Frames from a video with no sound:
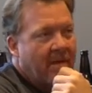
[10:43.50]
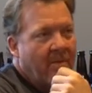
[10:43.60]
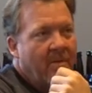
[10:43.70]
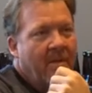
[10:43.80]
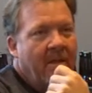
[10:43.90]

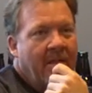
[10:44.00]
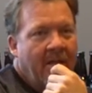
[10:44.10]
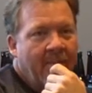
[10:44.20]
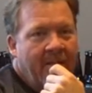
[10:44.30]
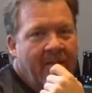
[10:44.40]
That really
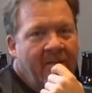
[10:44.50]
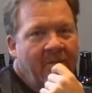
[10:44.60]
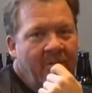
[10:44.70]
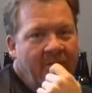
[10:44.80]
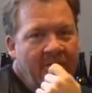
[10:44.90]
got me
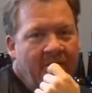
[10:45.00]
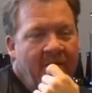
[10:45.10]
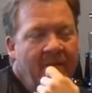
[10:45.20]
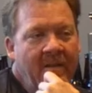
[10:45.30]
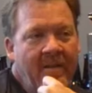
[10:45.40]
into it,
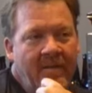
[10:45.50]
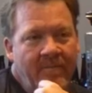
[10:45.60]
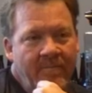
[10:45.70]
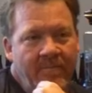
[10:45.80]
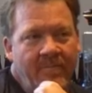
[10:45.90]
and
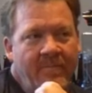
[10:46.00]
then